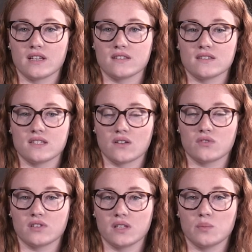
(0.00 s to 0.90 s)
has
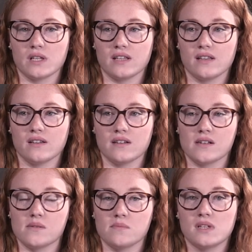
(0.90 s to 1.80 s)
definitely been
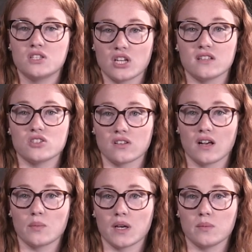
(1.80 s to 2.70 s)
um, changed a
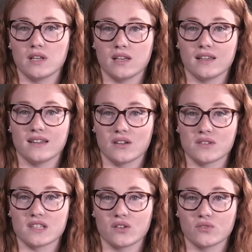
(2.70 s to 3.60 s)
lot by being in El
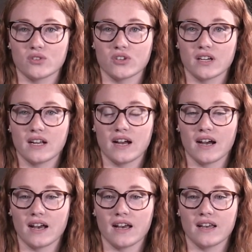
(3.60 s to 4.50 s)
Salvador.
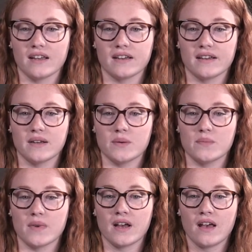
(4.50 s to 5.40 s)
I
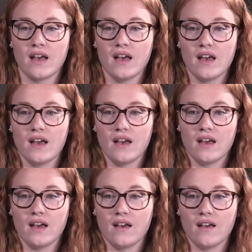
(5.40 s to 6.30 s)
um,
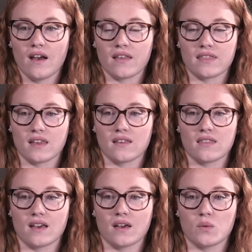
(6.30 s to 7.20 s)
I
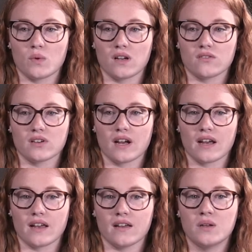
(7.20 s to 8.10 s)
think that whenever
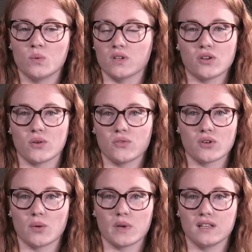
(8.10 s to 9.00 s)
I would go
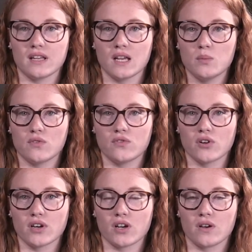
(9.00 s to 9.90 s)
throughout my day
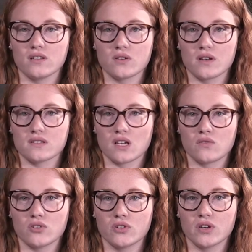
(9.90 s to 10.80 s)
before going to El
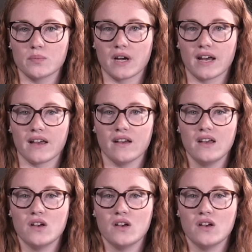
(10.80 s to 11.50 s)
Salvador, my